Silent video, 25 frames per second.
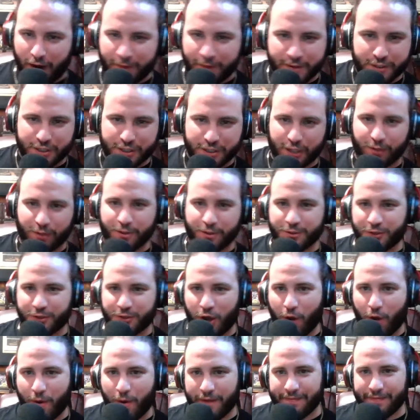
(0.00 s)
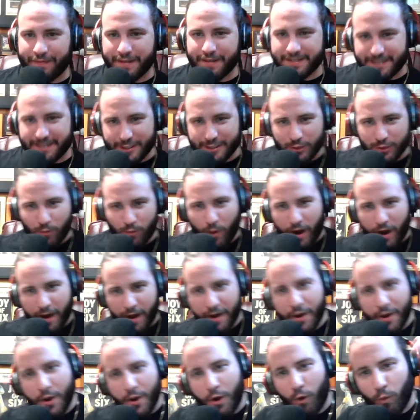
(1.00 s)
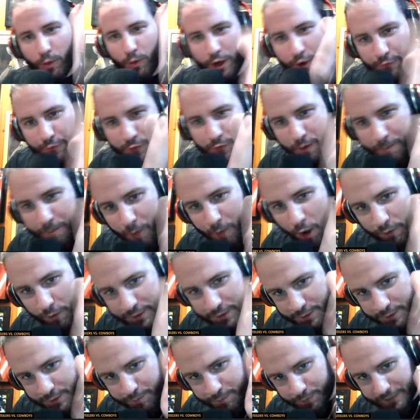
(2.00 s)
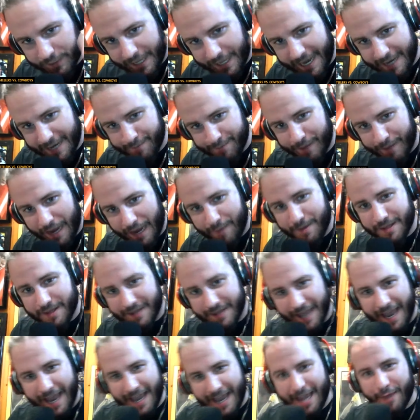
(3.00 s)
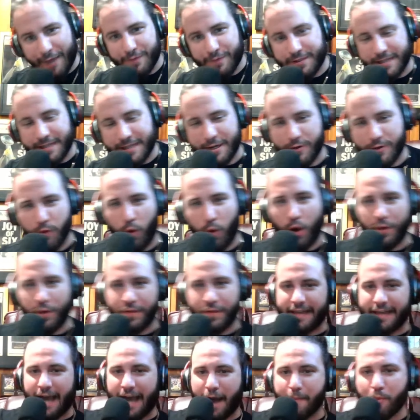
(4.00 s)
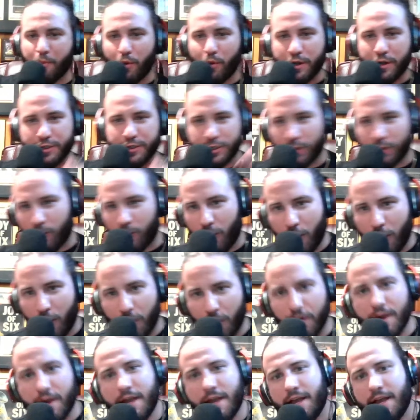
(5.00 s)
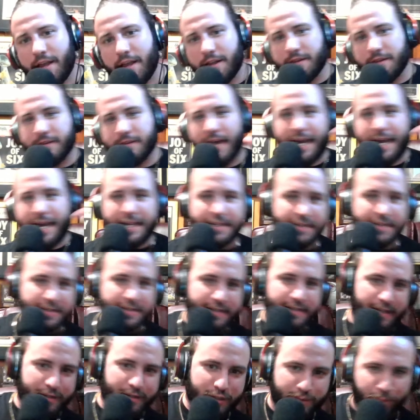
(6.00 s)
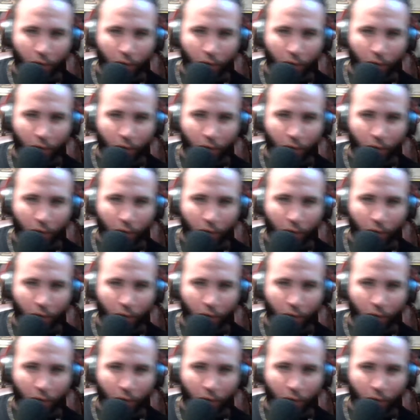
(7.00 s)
of how this year is going. This is where real football is played, baby. The A F C North. The Cowboys are all lights and